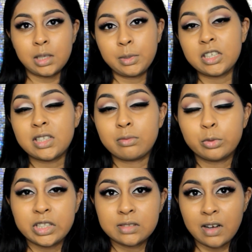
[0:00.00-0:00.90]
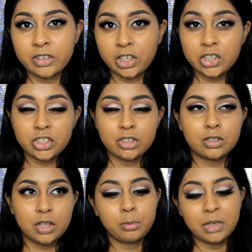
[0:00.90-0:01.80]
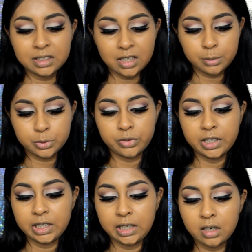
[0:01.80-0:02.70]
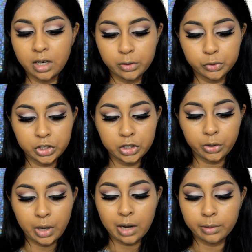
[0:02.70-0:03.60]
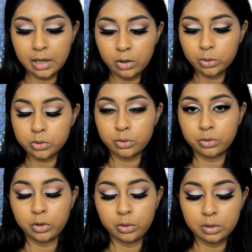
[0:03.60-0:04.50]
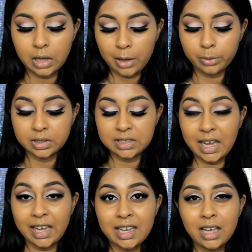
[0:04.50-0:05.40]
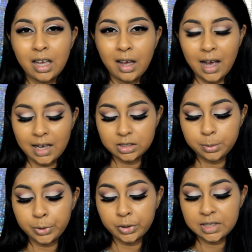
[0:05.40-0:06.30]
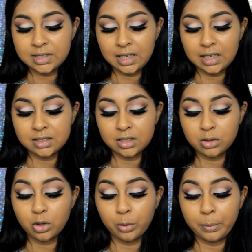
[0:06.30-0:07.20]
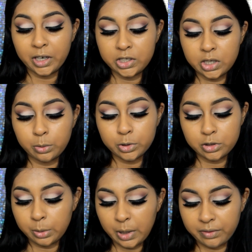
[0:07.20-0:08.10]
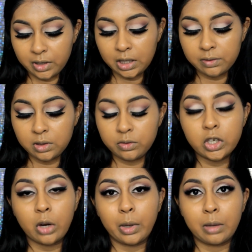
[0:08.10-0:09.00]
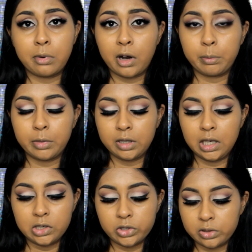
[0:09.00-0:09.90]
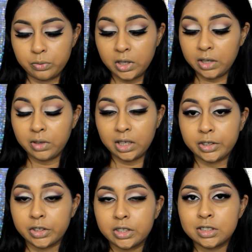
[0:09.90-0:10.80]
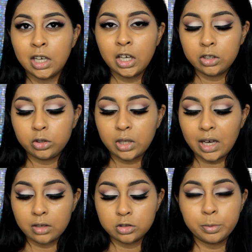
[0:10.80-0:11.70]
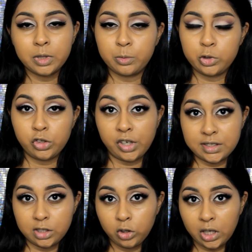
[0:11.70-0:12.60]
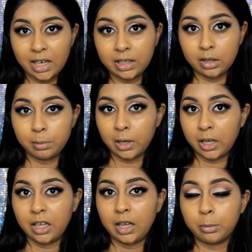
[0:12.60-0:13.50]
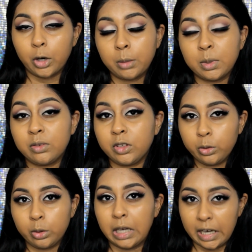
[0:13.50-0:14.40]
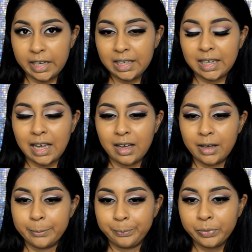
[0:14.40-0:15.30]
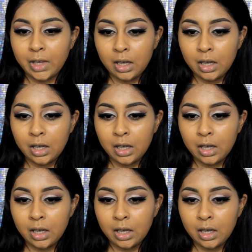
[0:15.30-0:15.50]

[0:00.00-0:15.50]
So because I've worn this foundation so many times already, I already know how it holds throughout the day and to be honest it does not budge whatsoever. Even if you don't wear a primer, it's just really really good. You can On top of the moisturiser you can apply a primer if you like. Um,